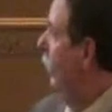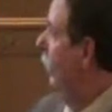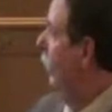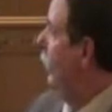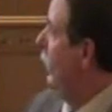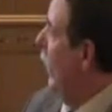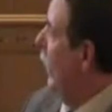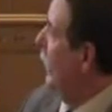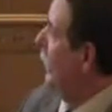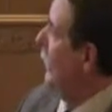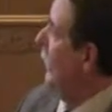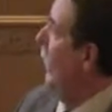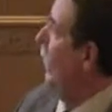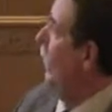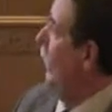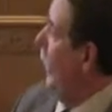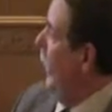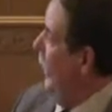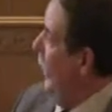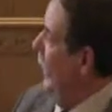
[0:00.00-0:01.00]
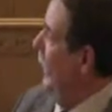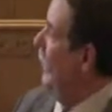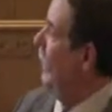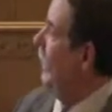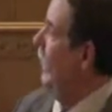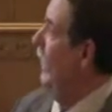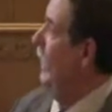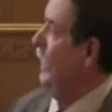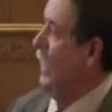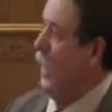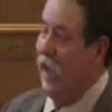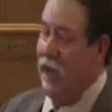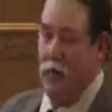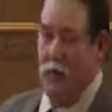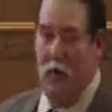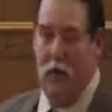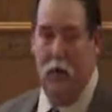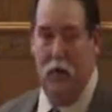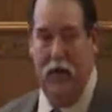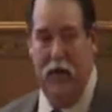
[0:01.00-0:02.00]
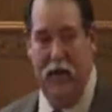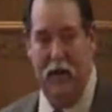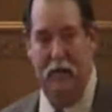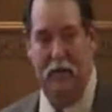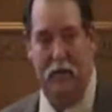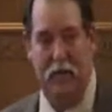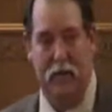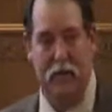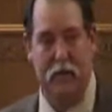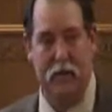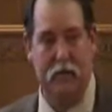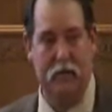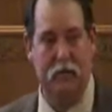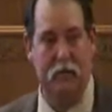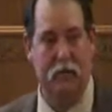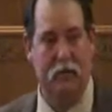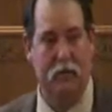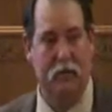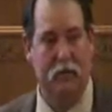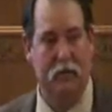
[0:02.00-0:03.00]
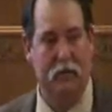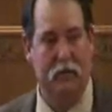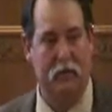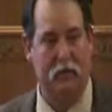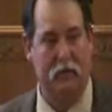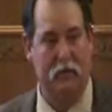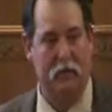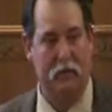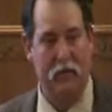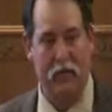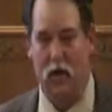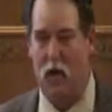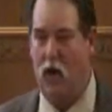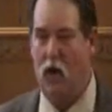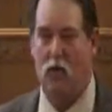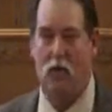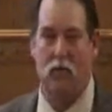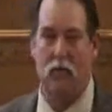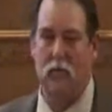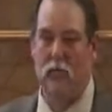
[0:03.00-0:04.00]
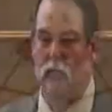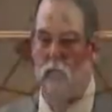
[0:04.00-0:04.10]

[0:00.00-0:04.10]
Does that sound anything like what we have here? No.